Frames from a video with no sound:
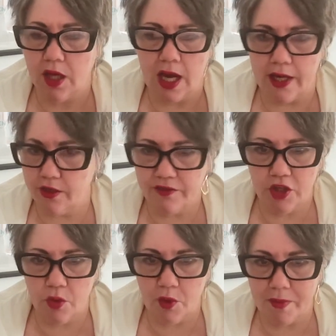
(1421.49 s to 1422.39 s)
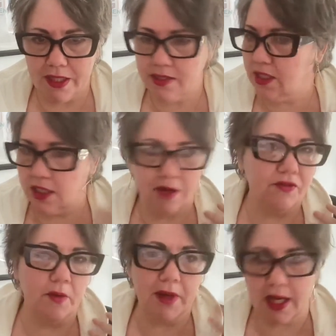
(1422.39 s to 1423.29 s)
I don't even know where money's going to come
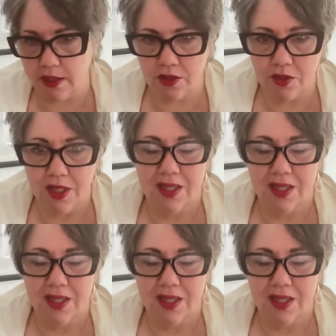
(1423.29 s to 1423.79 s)
from. I don't know.